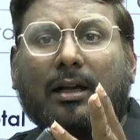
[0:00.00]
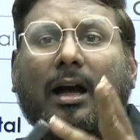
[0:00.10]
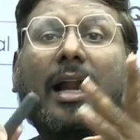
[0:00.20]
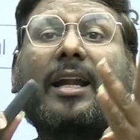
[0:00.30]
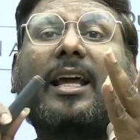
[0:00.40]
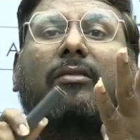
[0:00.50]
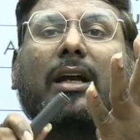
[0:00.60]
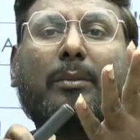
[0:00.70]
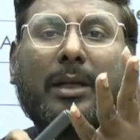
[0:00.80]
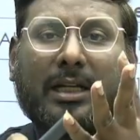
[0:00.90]
and
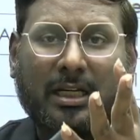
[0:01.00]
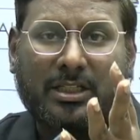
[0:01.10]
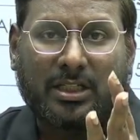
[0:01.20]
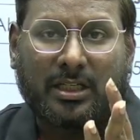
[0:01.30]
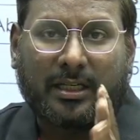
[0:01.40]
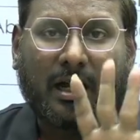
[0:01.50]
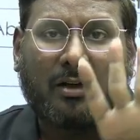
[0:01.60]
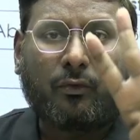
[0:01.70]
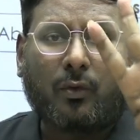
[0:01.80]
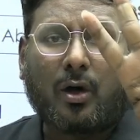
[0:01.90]
environmental engineering.
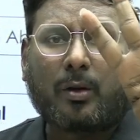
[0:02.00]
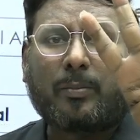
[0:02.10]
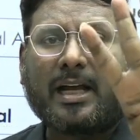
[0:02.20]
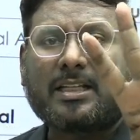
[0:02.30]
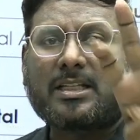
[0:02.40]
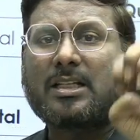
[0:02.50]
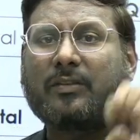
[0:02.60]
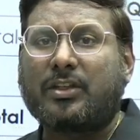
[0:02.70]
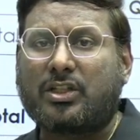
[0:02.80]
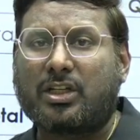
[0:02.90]
4 branches
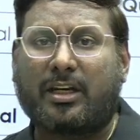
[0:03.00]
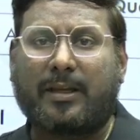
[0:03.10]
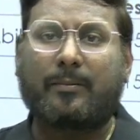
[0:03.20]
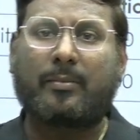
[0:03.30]
of engineering.